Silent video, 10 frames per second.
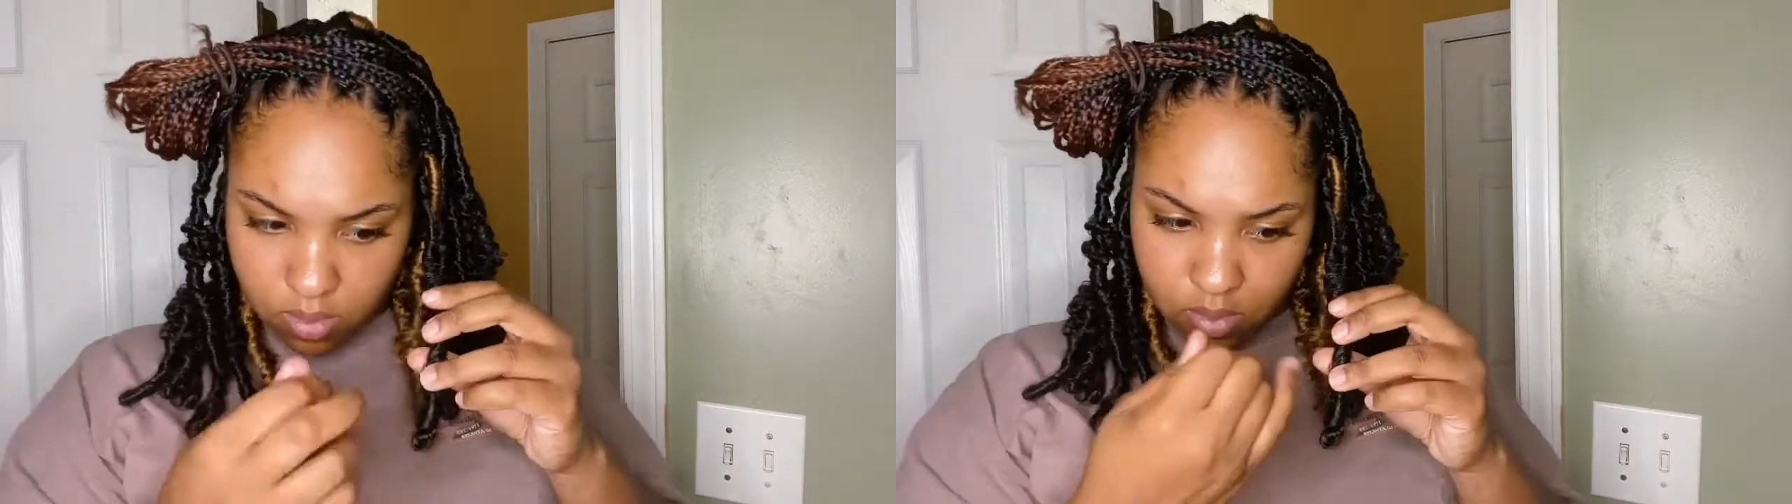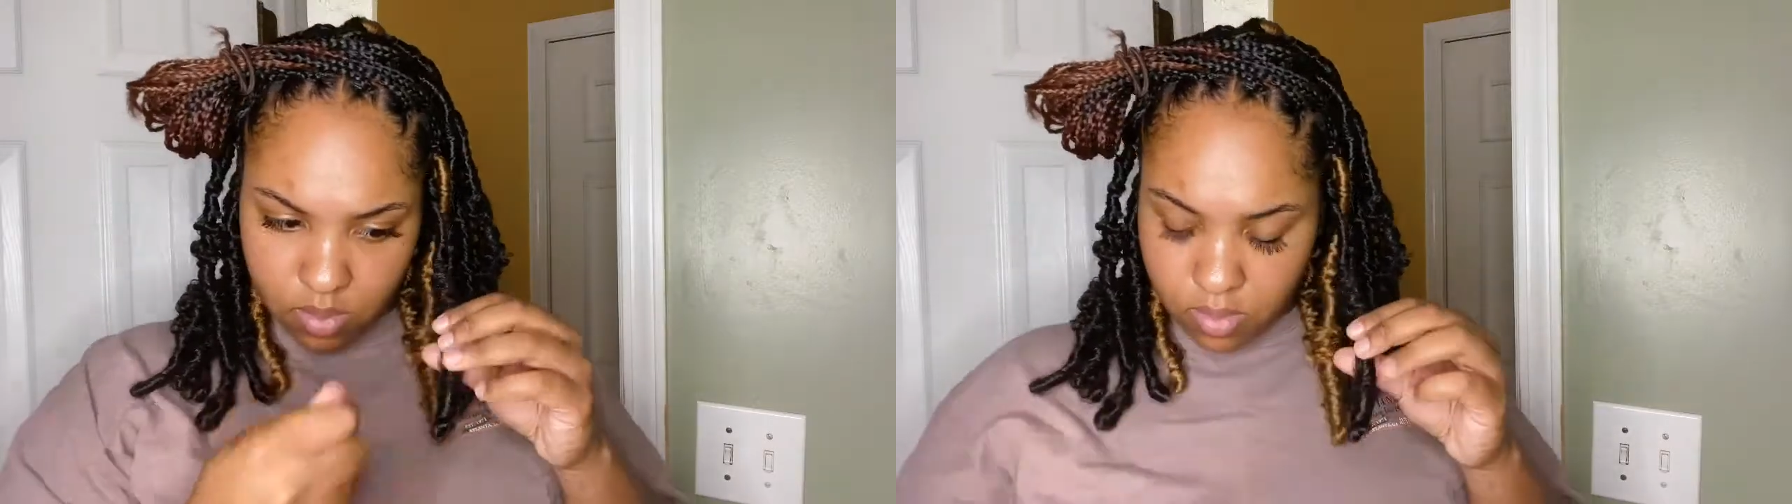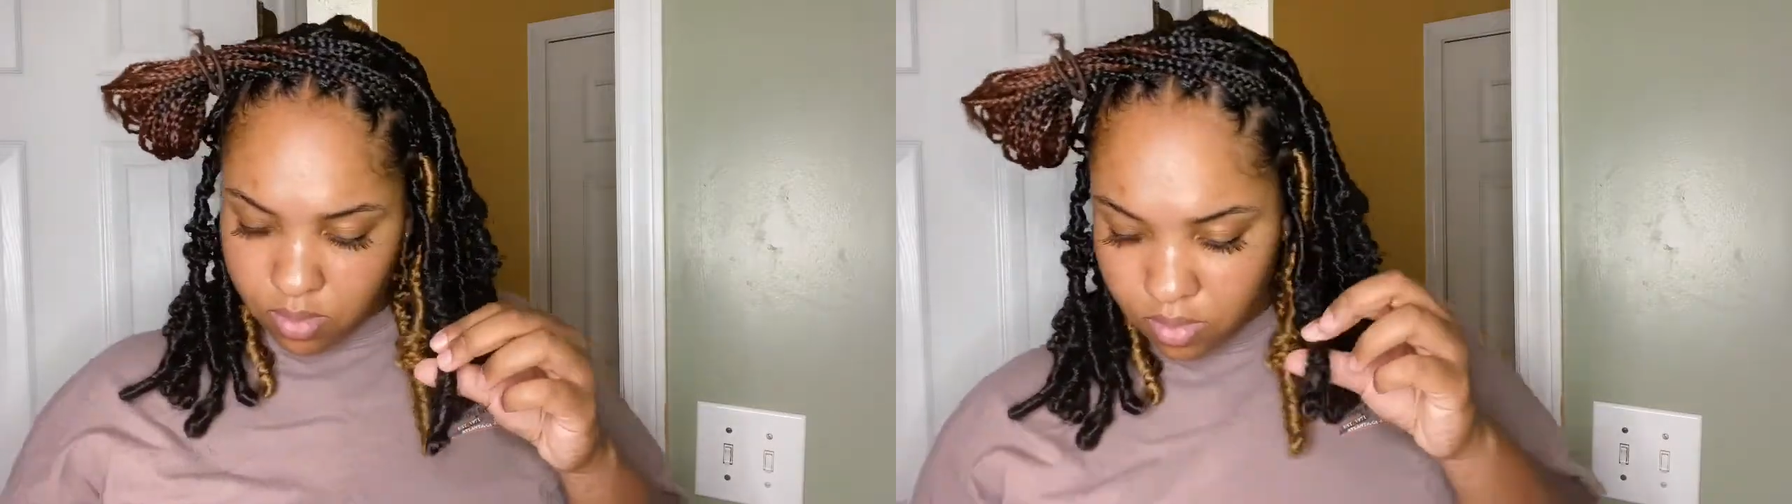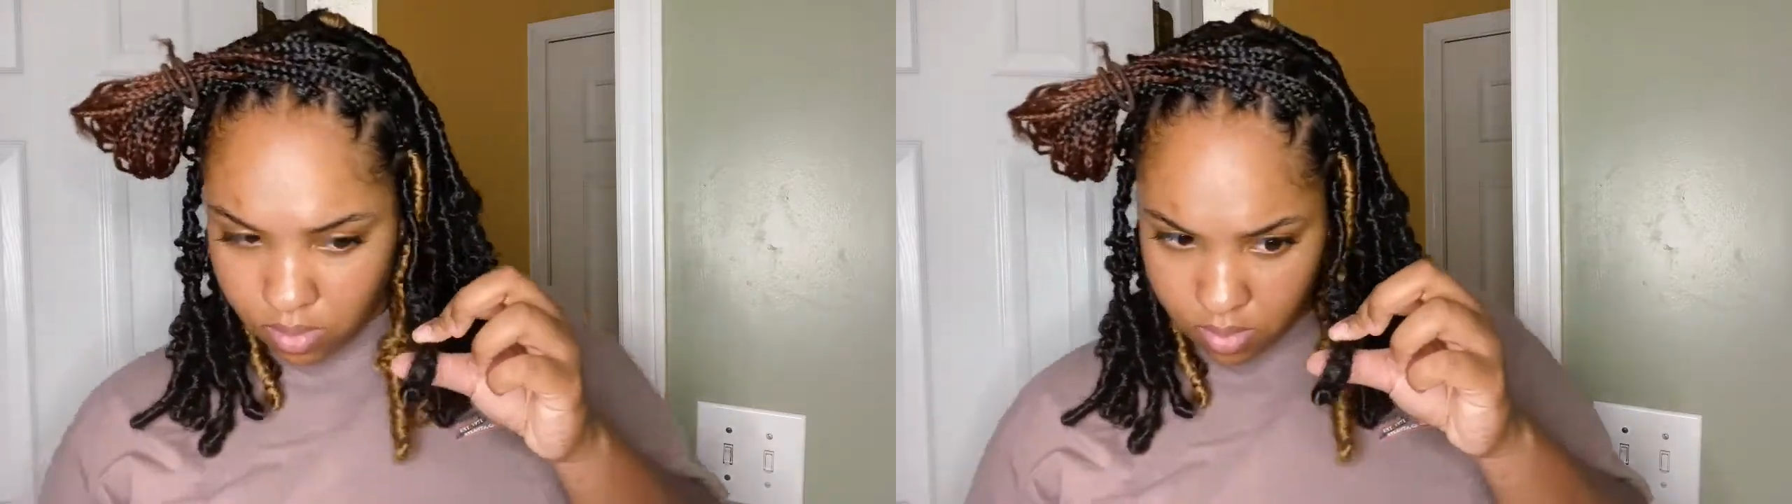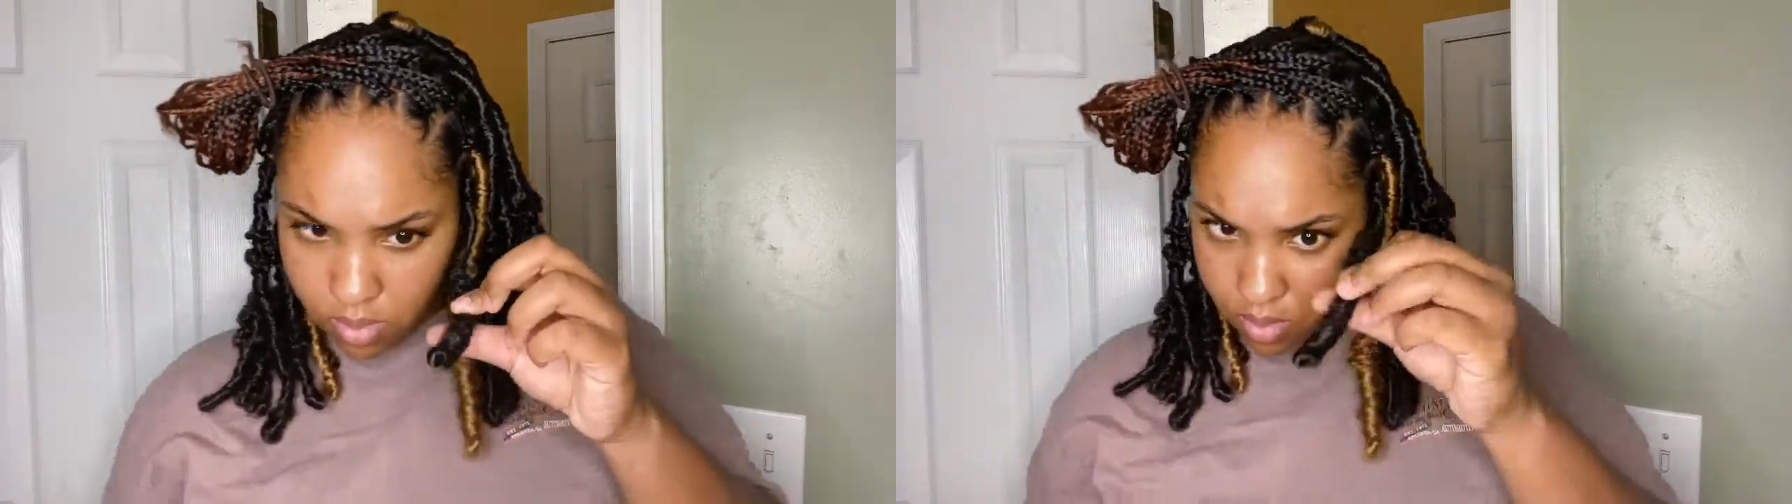And I will
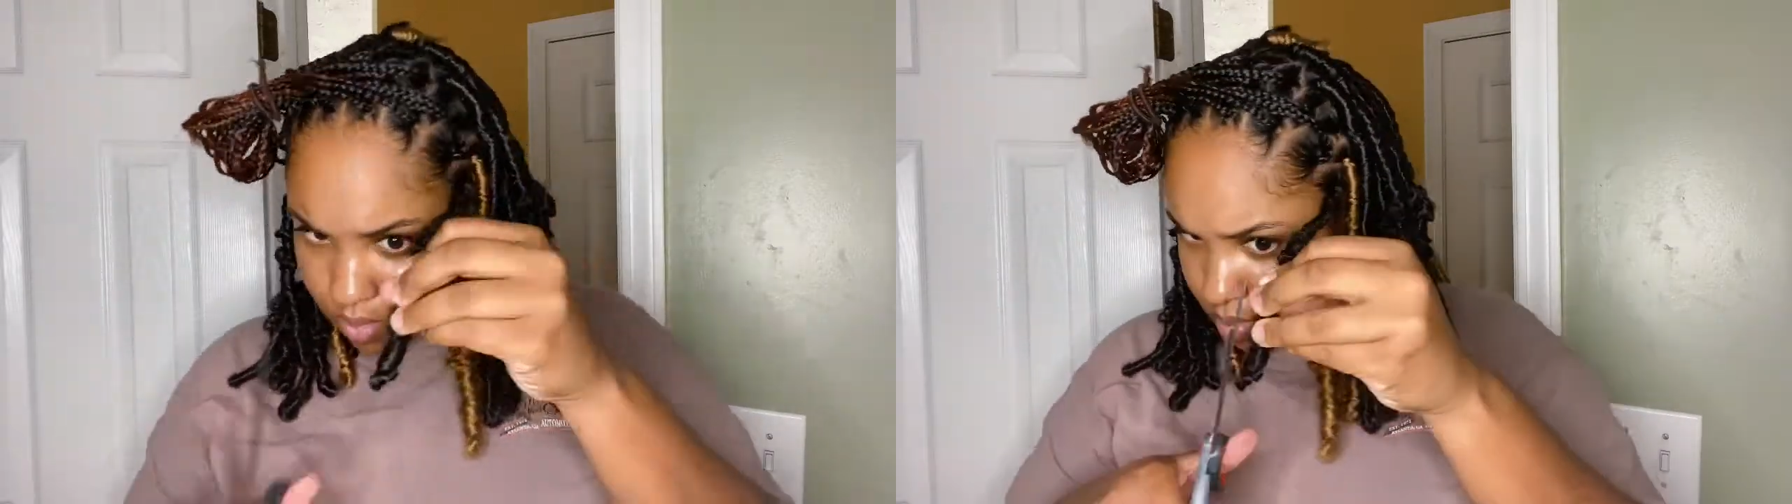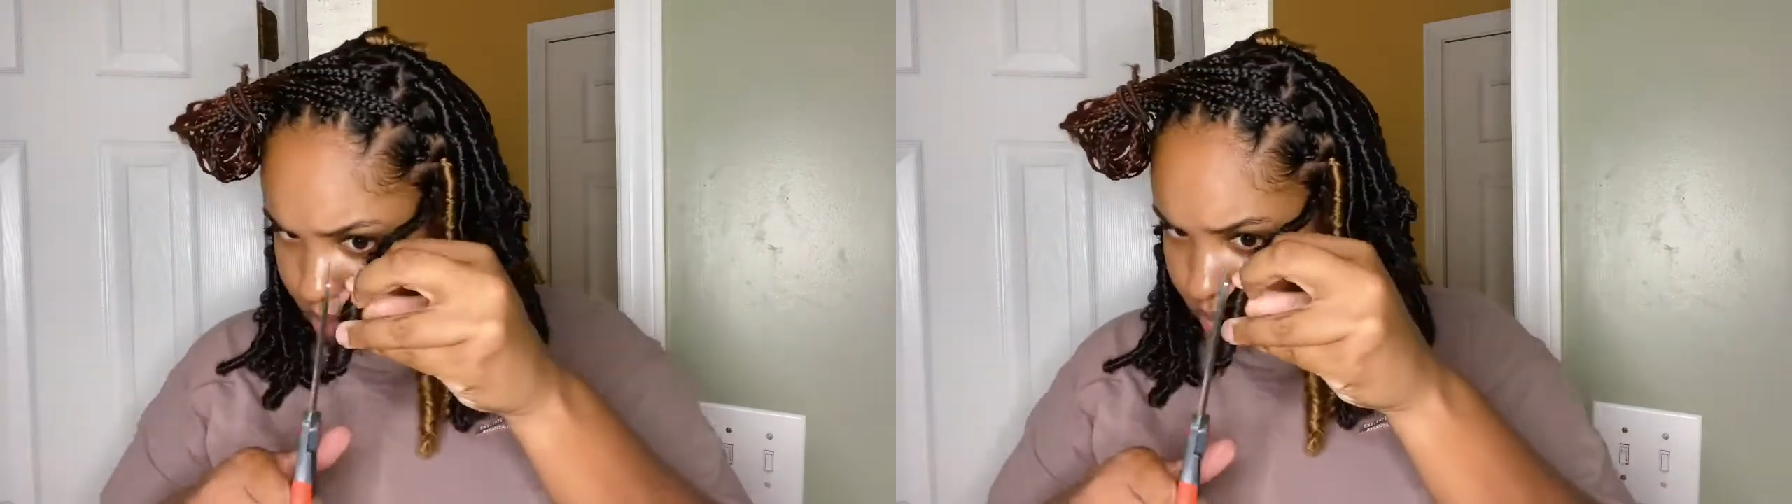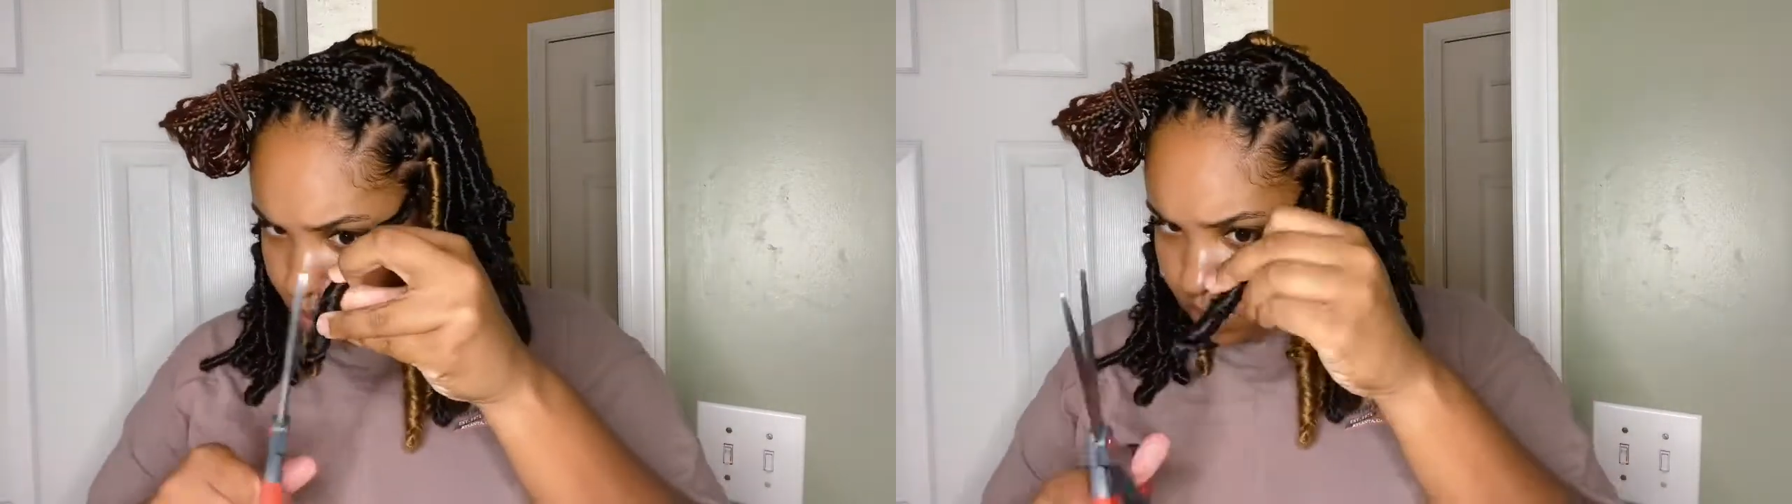show you